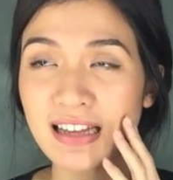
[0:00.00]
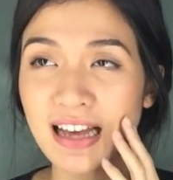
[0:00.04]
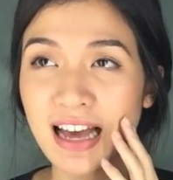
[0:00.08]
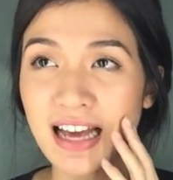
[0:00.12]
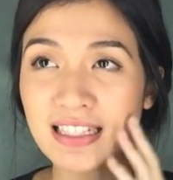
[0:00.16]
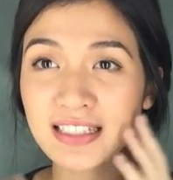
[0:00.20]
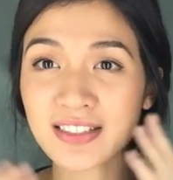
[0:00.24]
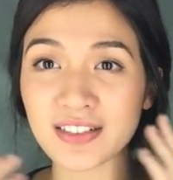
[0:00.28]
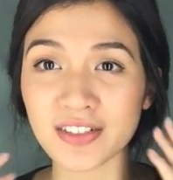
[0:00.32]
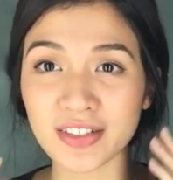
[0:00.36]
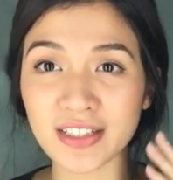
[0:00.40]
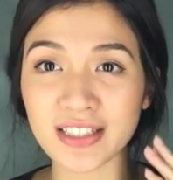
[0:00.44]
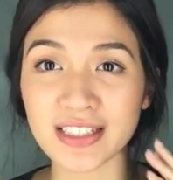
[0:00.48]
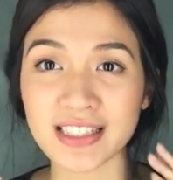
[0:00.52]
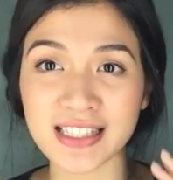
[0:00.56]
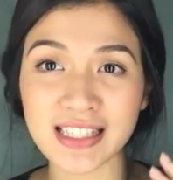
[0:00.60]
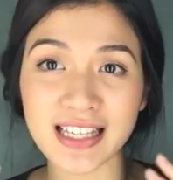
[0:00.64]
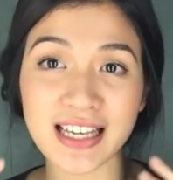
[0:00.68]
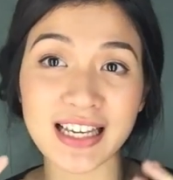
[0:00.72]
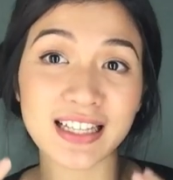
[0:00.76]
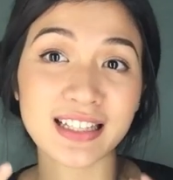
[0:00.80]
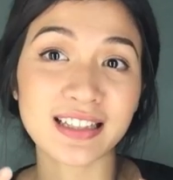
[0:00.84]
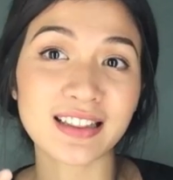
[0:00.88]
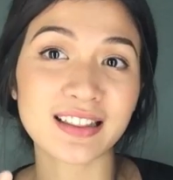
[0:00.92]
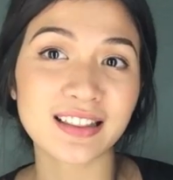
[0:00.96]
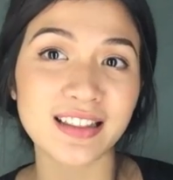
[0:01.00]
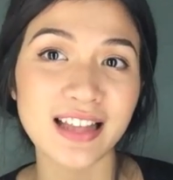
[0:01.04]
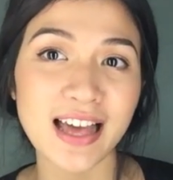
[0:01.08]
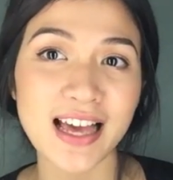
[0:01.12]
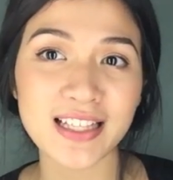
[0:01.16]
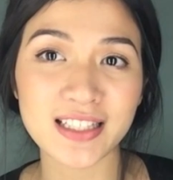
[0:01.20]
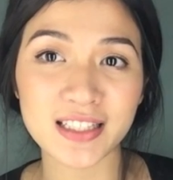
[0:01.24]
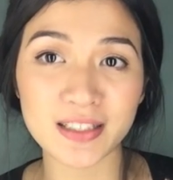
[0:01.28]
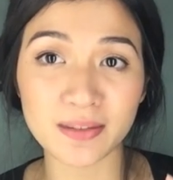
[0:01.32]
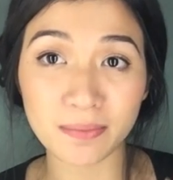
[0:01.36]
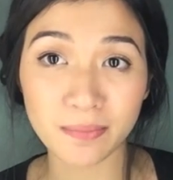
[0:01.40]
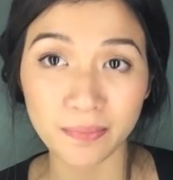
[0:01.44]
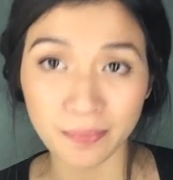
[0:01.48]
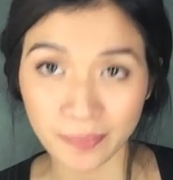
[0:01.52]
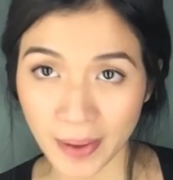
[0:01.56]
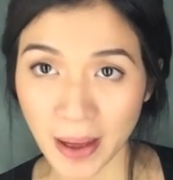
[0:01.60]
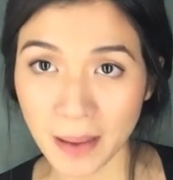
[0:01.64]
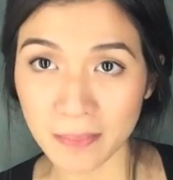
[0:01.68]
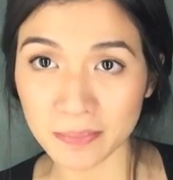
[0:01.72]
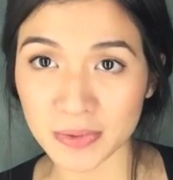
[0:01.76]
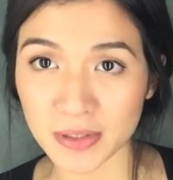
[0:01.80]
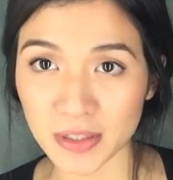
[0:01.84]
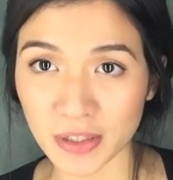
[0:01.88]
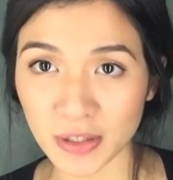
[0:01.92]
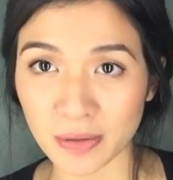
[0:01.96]
I started seeing less
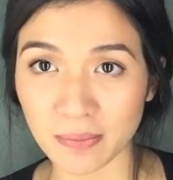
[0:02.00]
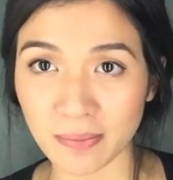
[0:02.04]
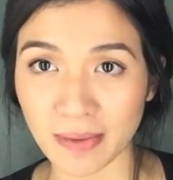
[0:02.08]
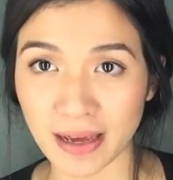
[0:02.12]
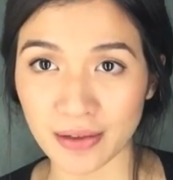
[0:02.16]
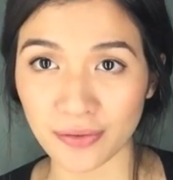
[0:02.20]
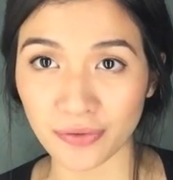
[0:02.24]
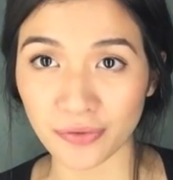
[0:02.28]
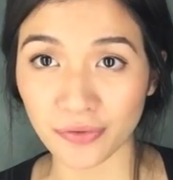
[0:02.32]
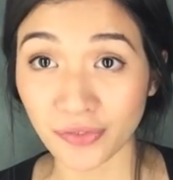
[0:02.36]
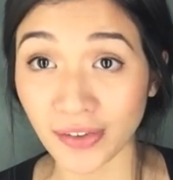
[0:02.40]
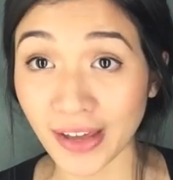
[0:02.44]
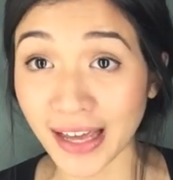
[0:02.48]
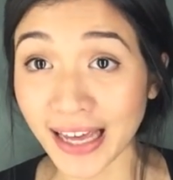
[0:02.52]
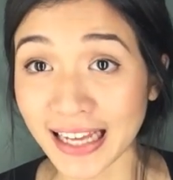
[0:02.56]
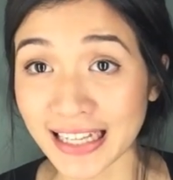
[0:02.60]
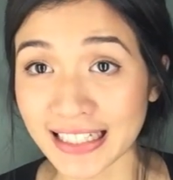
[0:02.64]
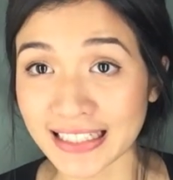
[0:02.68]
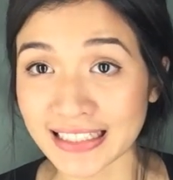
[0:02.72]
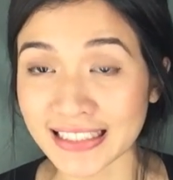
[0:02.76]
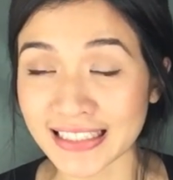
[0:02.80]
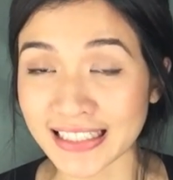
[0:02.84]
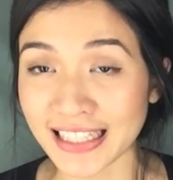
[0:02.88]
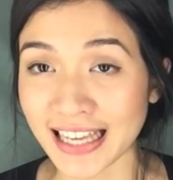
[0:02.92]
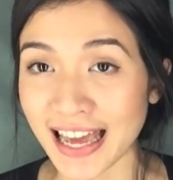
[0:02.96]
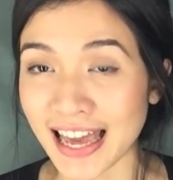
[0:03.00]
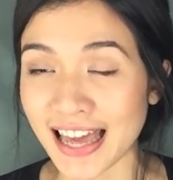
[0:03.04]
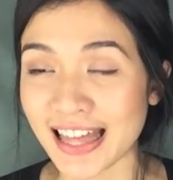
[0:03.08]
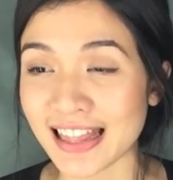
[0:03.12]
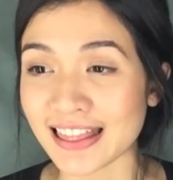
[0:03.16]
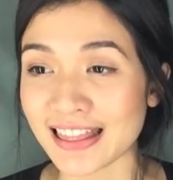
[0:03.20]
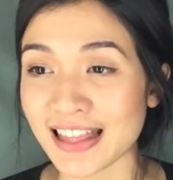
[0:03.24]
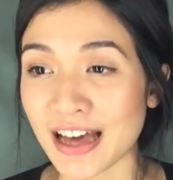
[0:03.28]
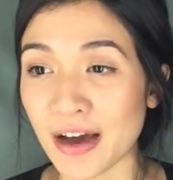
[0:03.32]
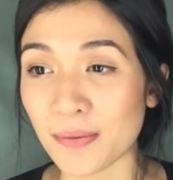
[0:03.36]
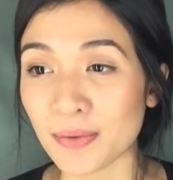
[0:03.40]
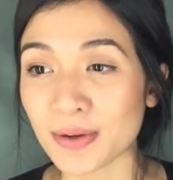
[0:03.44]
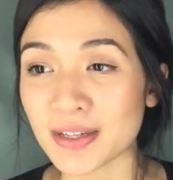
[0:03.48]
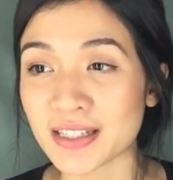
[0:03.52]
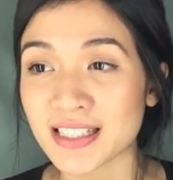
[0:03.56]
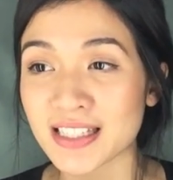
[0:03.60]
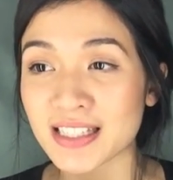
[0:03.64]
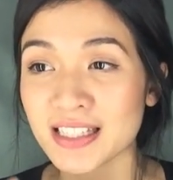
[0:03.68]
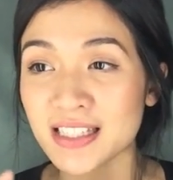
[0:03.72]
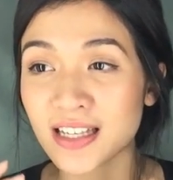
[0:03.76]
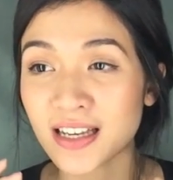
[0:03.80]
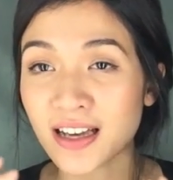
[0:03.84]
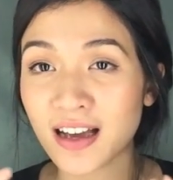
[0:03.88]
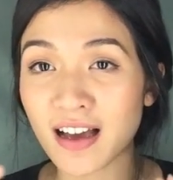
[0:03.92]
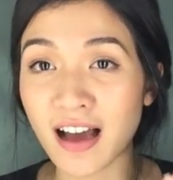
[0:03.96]
bumps on my face, and that
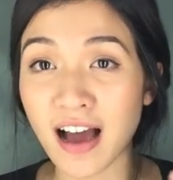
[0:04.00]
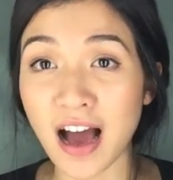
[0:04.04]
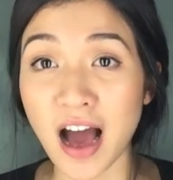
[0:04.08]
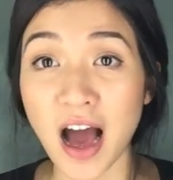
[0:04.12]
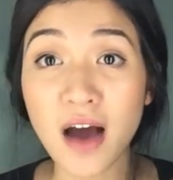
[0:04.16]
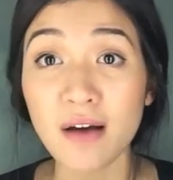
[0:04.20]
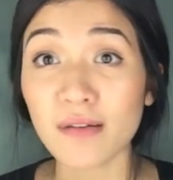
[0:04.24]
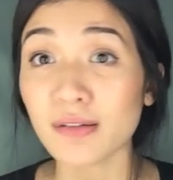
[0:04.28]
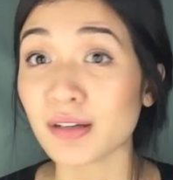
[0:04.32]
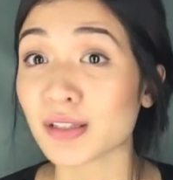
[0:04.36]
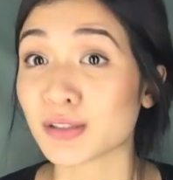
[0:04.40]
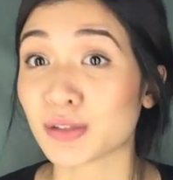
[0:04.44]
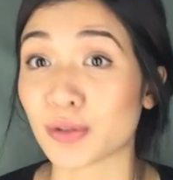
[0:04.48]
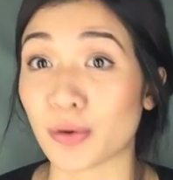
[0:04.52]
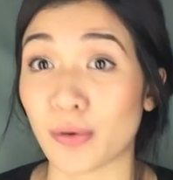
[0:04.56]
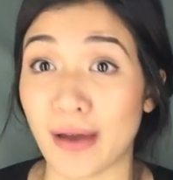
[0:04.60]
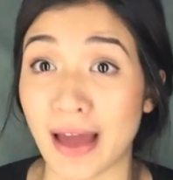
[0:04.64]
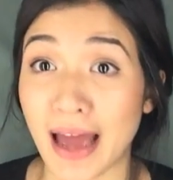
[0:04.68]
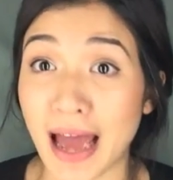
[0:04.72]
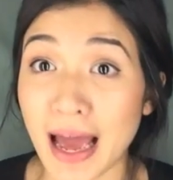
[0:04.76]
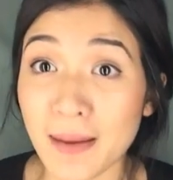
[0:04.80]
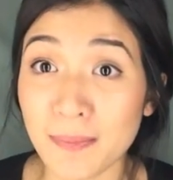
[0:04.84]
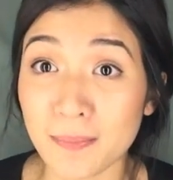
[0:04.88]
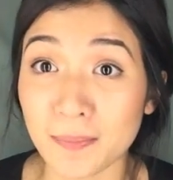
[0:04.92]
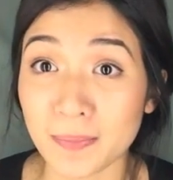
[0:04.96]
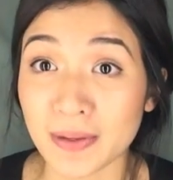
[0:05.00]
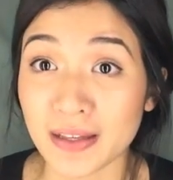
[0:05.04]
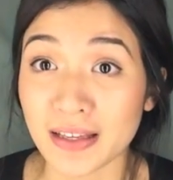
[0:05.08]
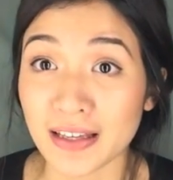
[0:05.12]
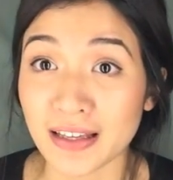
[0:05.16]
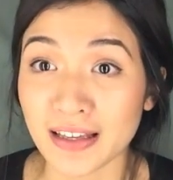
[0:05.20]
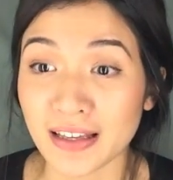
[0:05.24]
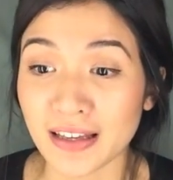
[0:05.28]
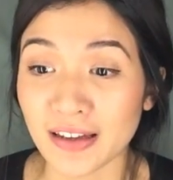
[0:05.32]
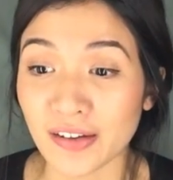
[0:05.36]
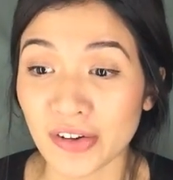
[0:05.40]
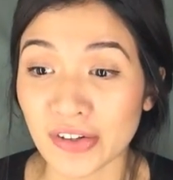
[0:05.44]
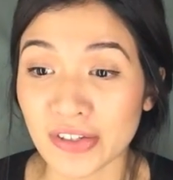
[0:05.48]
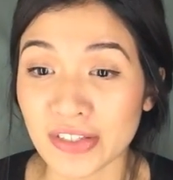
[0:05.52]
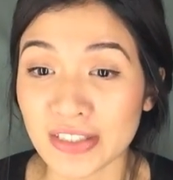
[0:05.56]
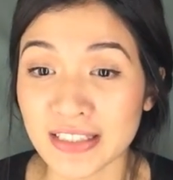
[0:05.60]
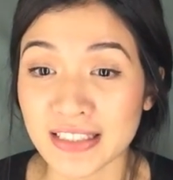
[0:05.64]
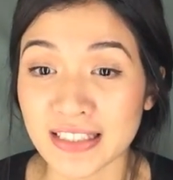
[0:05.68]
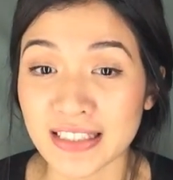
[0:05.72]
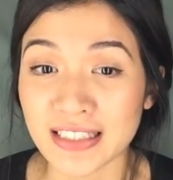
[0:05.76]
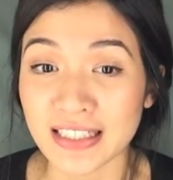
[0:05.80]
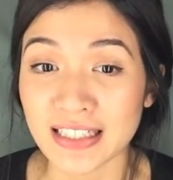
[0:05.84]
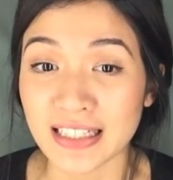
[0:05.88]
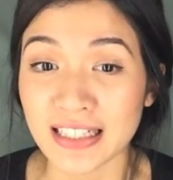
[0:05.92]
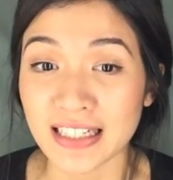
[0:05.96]
was, I was so happy,
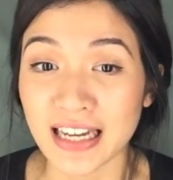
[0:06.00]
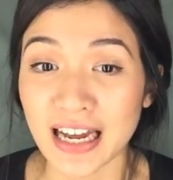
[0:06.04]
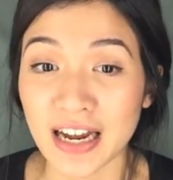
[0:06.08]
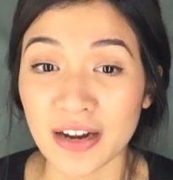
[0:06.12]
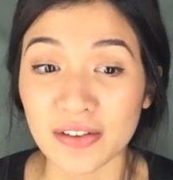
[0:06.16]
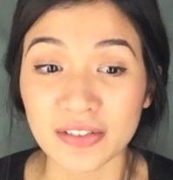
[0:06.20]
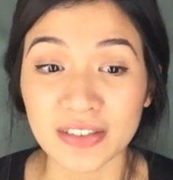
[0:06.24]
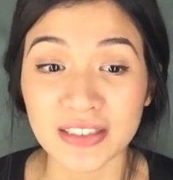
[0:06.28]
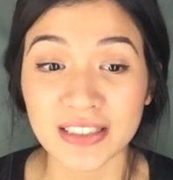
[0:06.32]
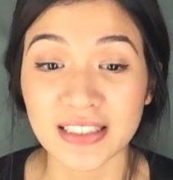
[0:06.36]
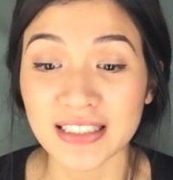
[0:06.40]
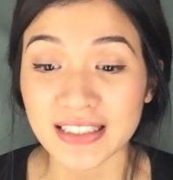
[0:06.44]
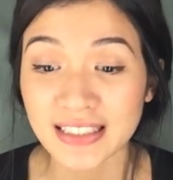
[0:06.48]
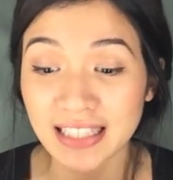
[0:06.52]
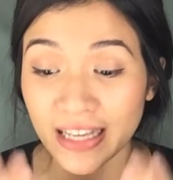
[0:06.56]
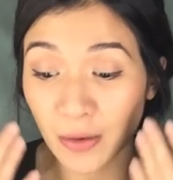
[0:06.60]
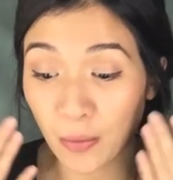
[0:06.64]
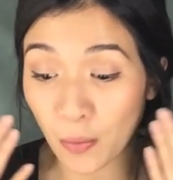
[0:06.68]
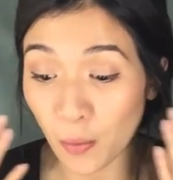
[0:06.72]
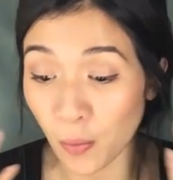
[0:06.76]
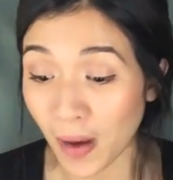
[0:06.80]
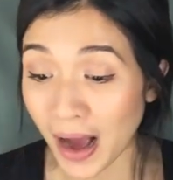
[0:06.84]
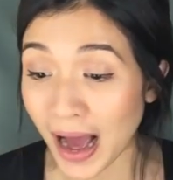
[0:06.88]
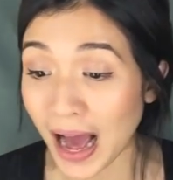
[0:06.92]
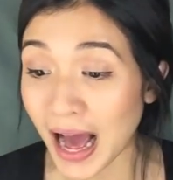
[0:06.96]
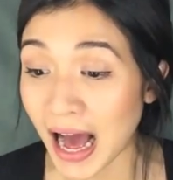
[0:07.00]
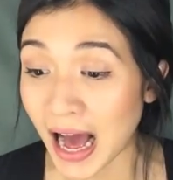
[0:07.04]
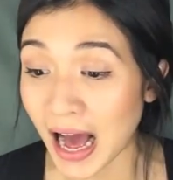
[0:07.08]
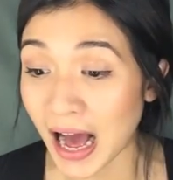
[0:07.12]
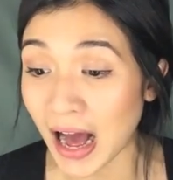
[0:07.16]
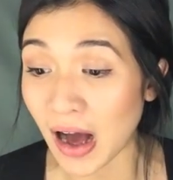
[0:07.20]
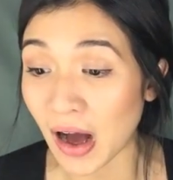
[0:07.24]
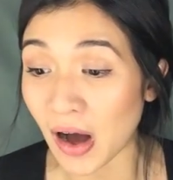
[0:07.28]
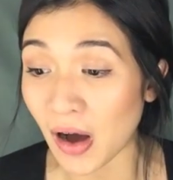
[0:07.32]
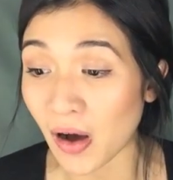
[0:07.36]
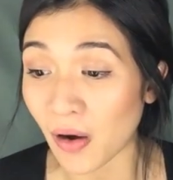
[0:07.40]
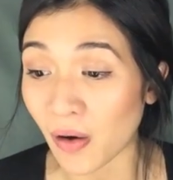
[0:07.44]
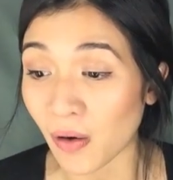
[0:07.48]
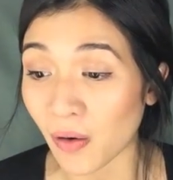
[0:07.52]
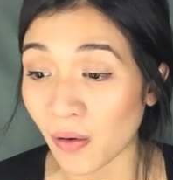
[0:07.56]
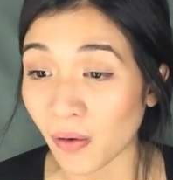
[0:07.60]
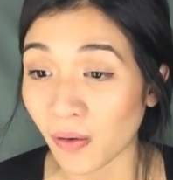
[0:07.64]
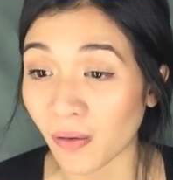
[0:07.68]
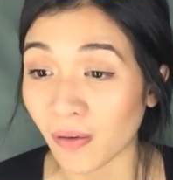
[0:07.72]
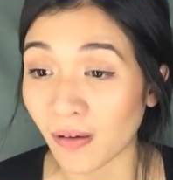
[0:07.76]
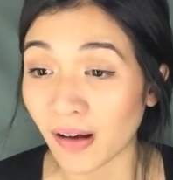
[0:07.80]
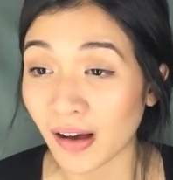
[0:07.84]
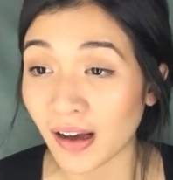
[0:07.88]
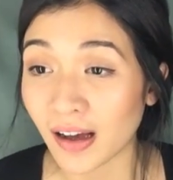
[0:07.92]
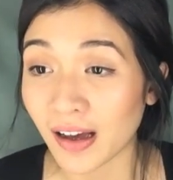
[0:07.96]
honestly. I was just like,
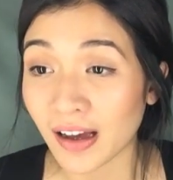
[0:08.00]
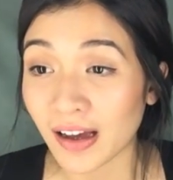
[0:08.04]
wow,